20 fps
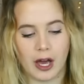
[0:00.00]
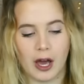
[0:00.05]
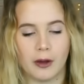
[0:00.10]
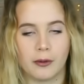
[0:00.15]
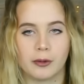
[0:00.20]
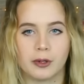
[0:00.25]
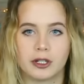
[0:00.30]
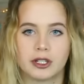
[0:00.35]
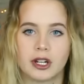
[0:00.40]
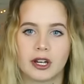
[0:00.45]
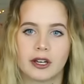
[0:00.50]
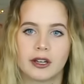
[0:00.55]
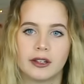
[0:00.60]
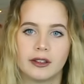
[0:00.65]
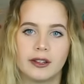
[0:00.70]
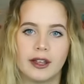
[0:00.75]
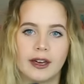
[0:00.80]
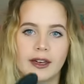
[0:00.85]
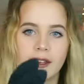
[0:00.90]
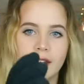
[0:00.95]
I wish I
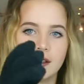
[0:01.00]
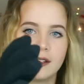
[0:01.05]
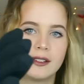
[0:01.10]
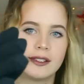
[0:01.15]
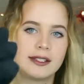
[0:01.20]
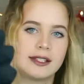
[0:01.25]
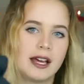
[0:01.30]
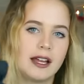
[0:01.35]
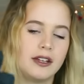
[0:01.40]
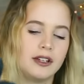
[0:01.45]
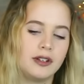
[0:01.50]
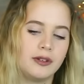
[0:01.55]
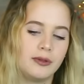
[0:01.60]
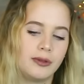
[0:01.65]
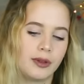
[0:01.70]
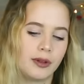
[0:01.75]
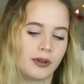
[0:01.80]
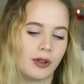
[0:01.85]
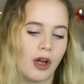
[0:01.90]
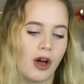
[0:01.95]
could like send you
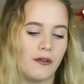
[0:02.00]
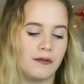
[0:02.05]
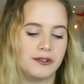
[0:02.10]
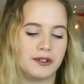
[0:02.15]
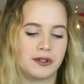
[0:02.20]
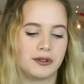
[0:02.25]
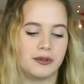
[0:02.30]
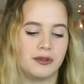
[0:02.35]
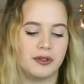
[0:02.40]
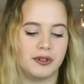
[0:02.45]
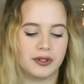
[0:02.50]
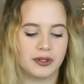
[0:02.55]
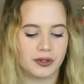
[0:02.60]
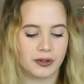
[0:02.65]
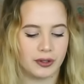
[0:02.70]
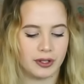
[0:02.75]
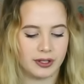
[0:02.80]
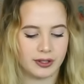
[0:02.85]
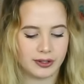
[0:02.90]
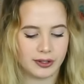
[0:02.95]
the gloves through the
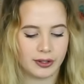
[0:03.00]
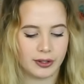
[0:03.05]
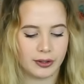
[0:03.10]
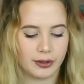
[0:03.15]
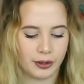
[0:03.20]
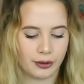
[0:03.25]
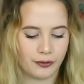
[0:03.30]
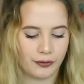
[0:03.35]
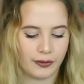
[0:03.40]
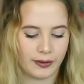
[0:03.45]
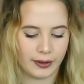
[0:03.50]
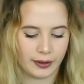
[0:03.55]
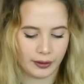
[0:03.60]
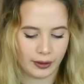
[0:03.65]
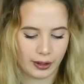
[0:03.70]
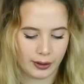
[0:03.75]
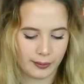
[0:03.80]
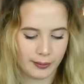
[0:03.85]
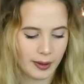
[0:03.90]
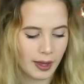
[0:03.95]
screen so you could feel
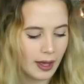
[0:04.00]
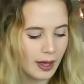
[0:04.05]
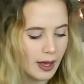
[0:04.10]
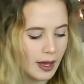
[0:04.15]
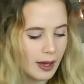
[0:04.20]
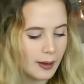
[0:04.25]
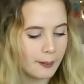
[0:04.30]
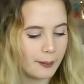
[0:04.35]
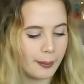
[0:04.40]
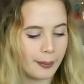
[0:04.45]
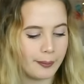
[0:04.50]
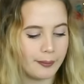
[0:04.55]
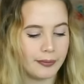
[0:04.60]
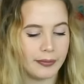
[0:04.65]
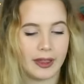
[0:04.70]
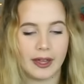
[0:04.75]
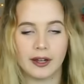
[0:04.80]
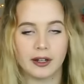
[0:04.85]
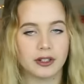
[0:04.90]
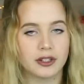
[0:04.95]
them.
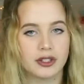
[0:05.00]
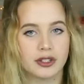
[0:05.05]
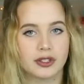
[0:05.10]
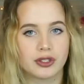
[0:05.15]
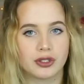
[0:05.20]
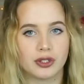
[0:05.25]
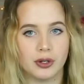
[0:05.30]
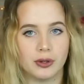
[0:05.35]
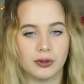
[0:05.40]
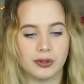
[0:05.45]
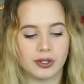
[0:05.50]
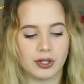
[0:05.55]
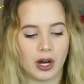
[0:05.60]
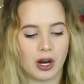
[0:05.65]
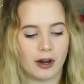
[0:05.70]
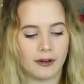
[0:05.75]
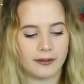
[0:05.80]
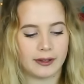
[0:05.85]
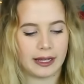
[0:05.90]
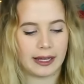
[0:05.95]
They're just so
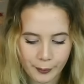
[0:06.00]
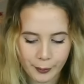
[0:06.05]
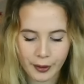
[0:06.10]
soft.